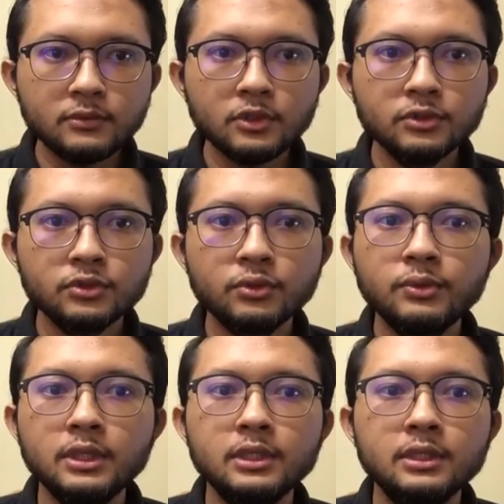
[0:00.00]
So we
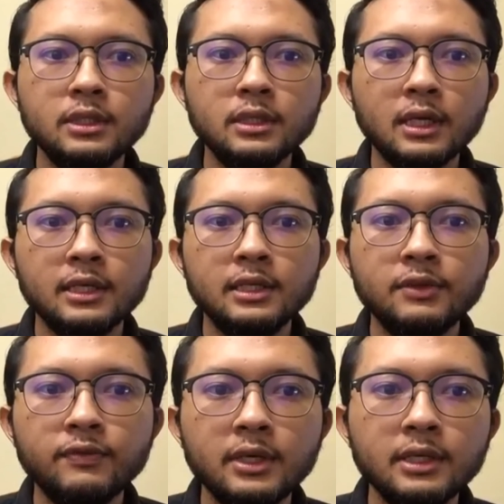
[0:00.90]

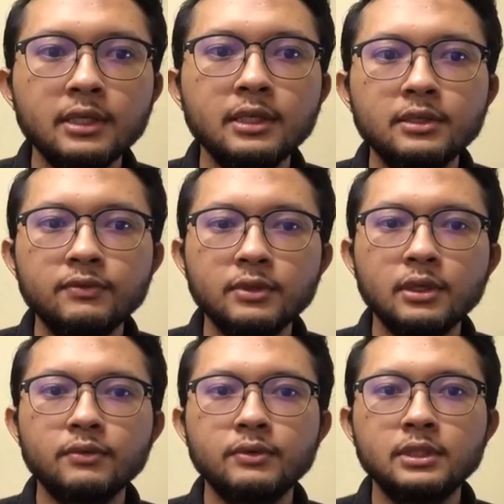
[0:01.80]
identifying the interval of
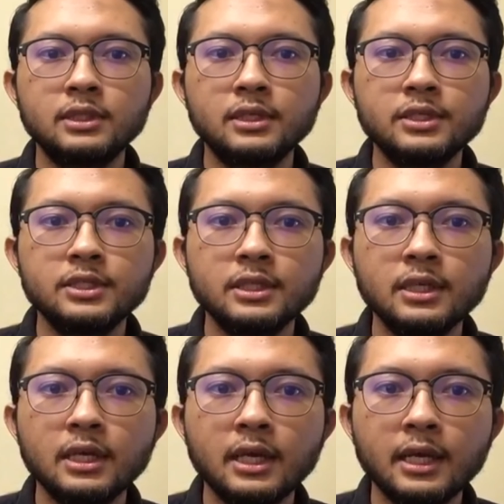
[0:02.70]
integration
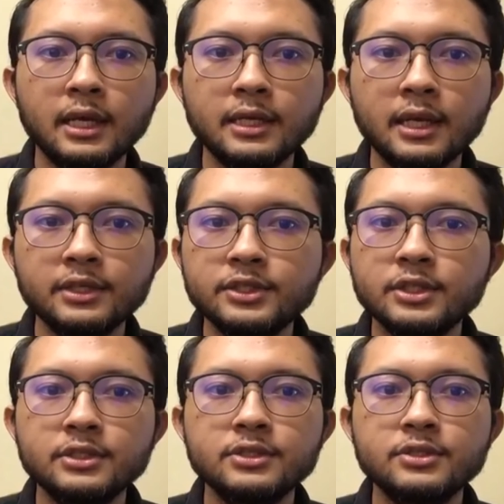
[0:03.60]
and
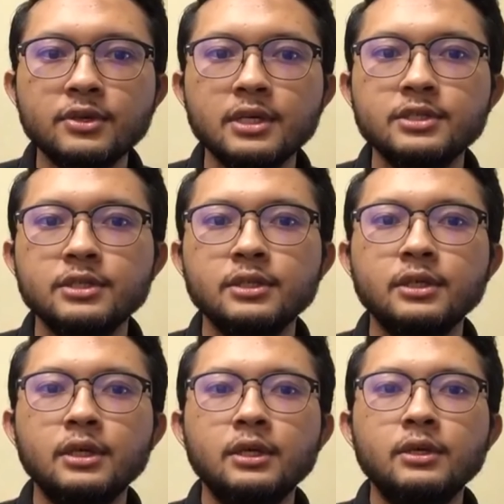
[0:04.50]
action stretch,
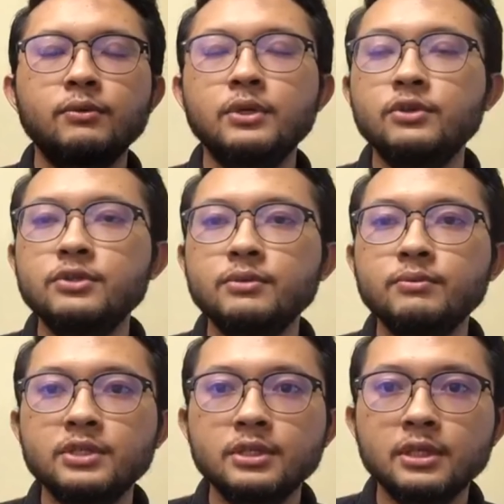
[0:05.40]
we using
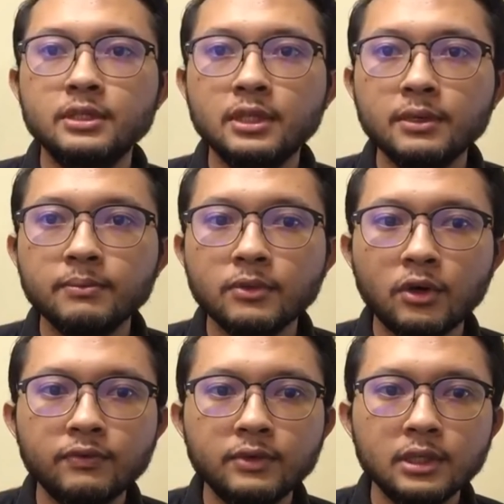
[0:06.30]
measuring tape of
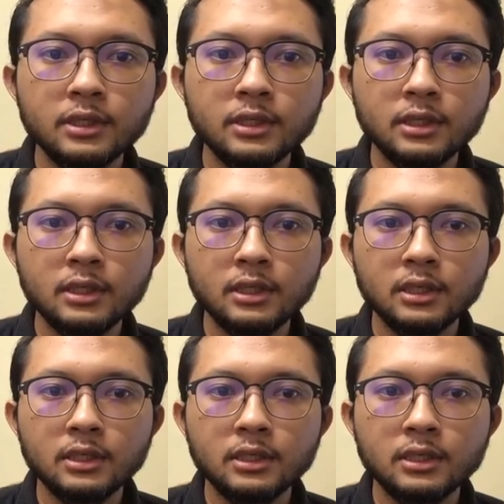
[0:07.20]
the
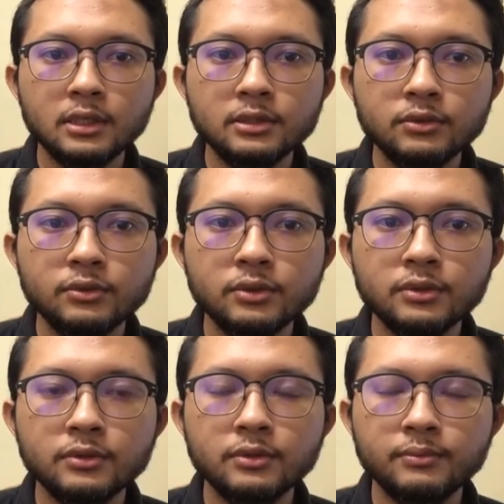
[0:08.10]
to
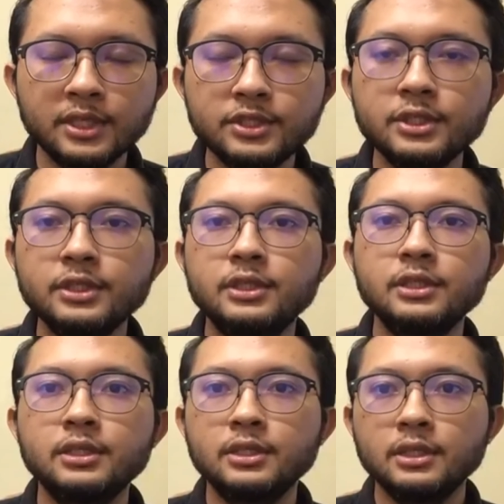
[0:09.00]
measure
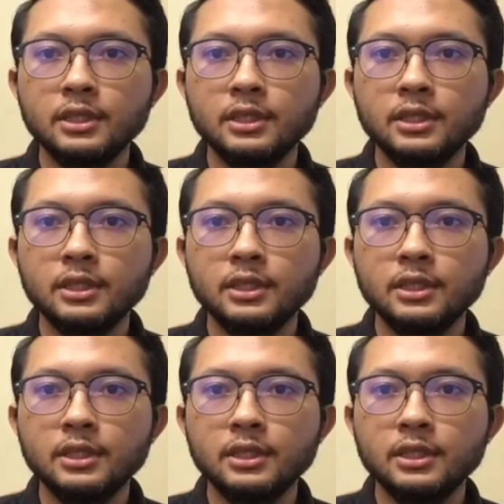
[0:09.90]
the